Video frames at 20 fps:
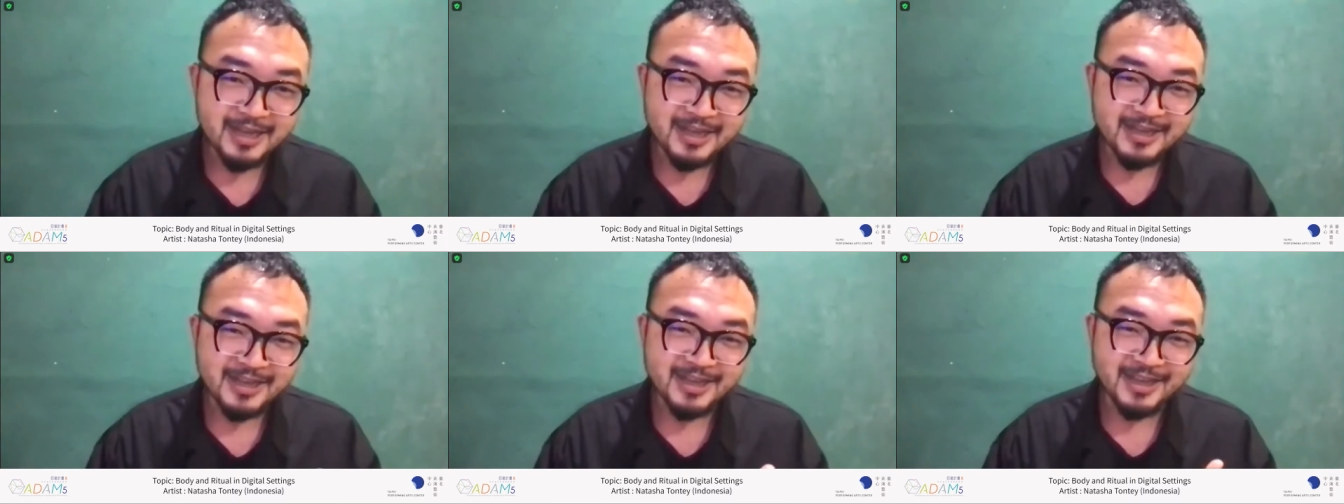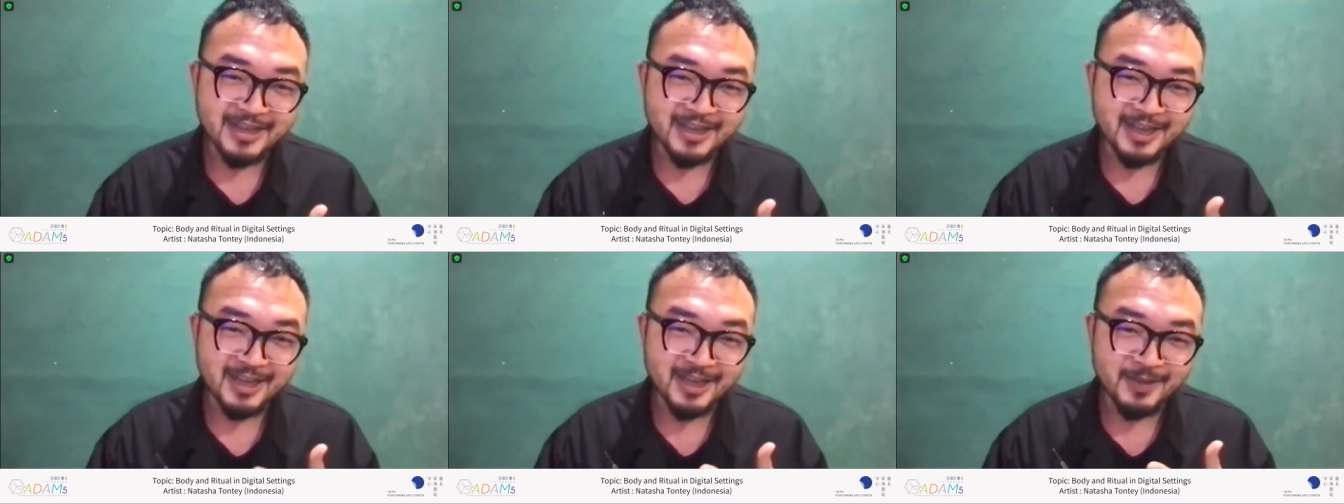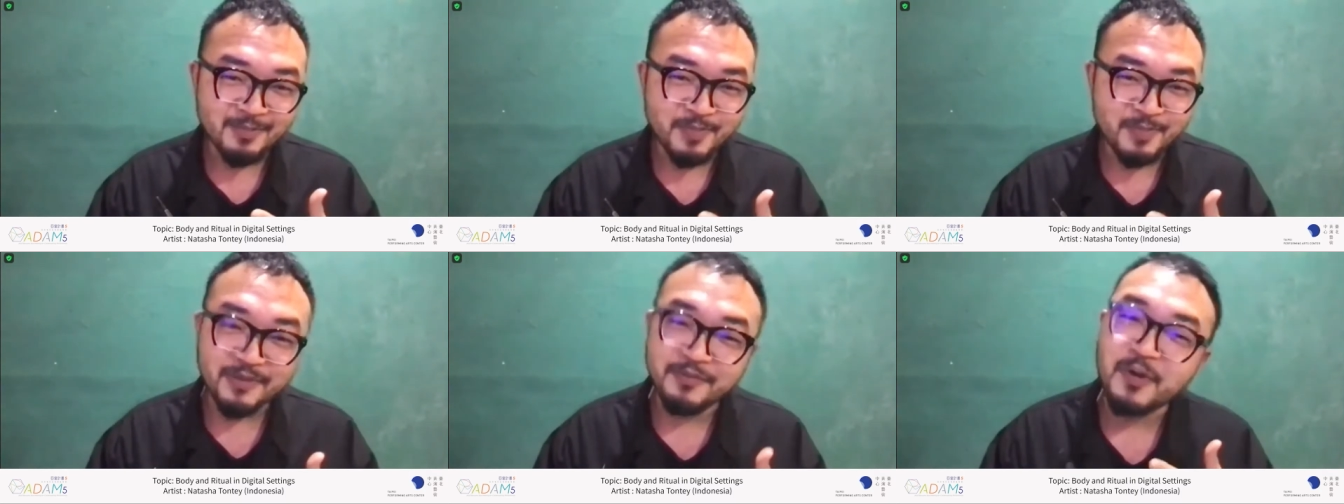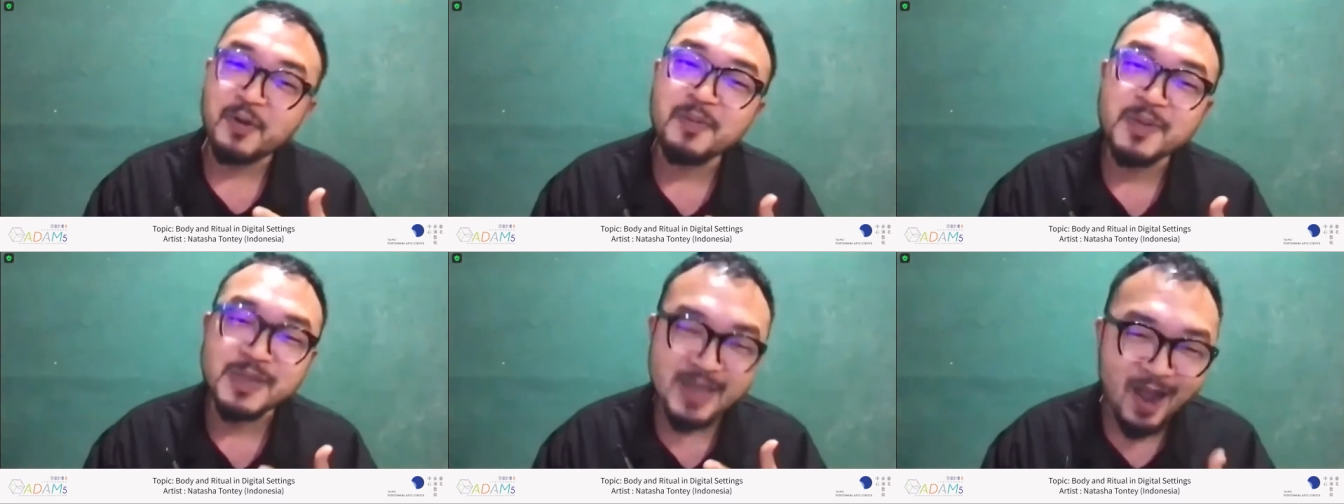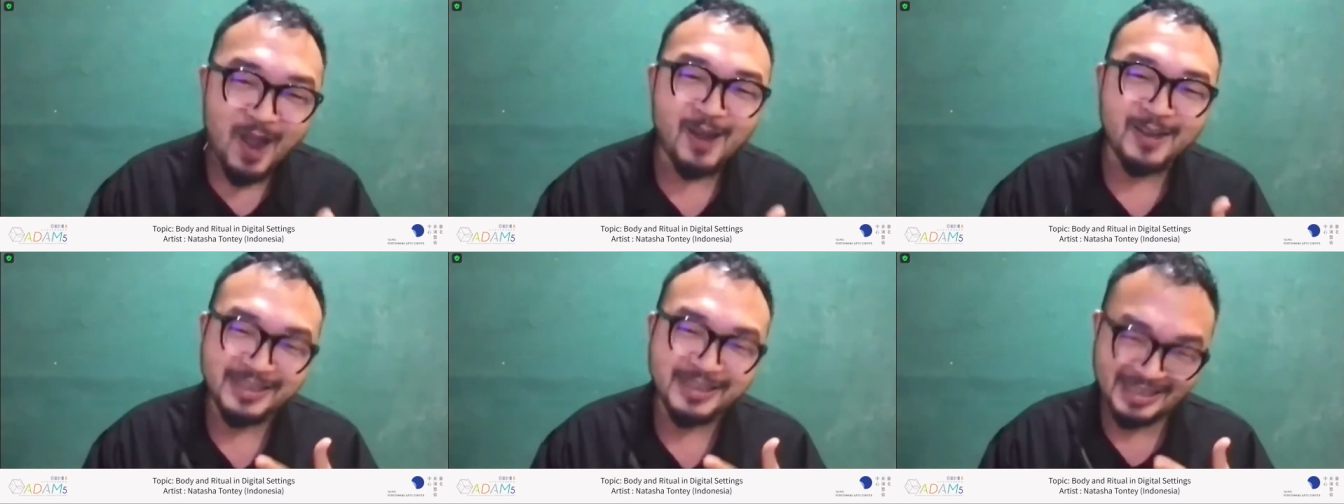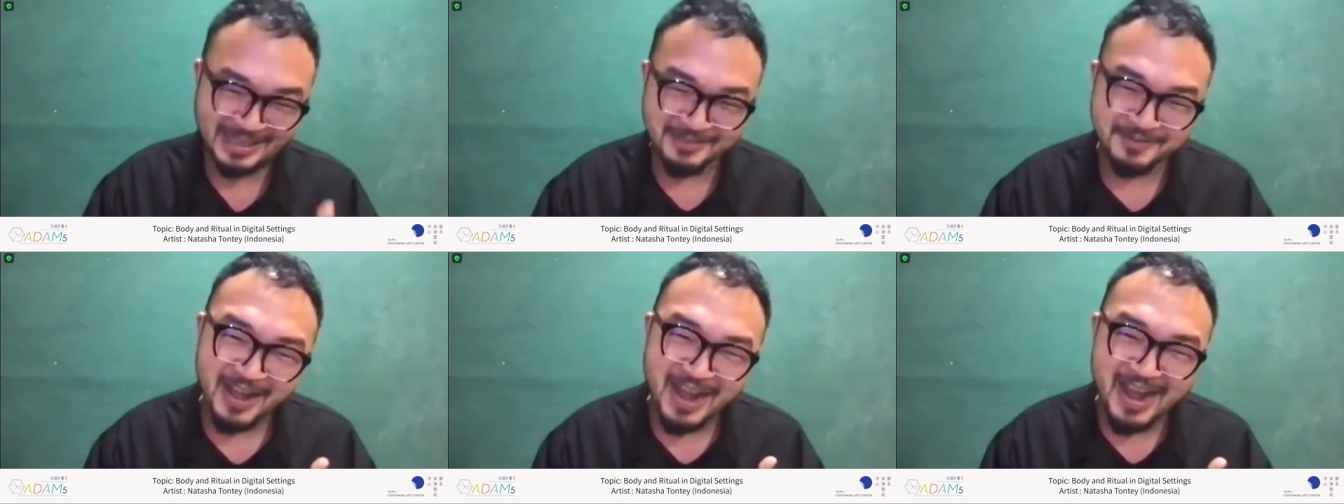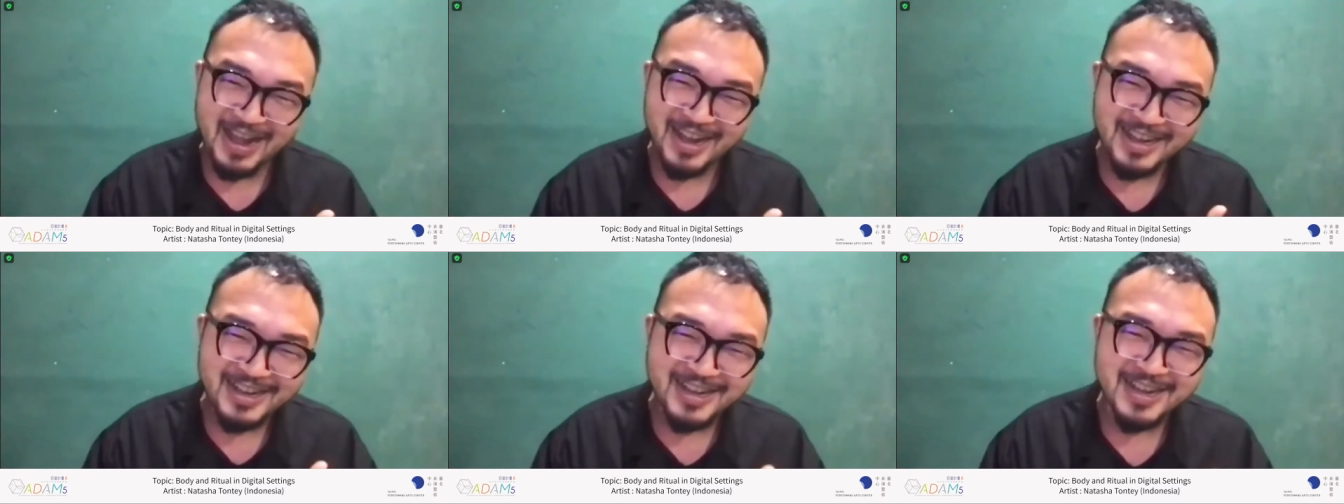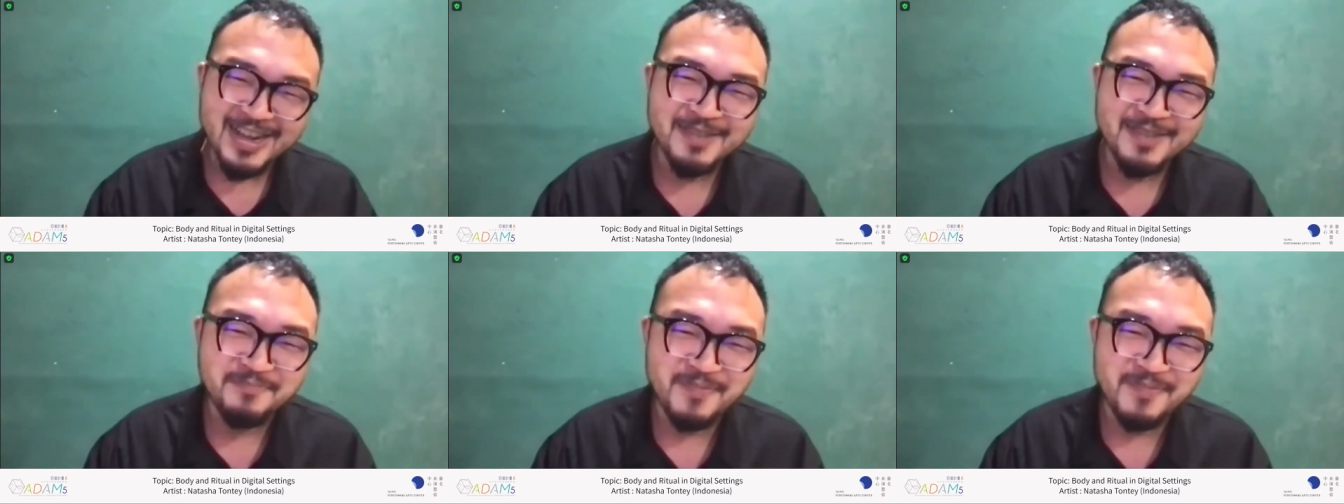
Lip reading: the performance art diva,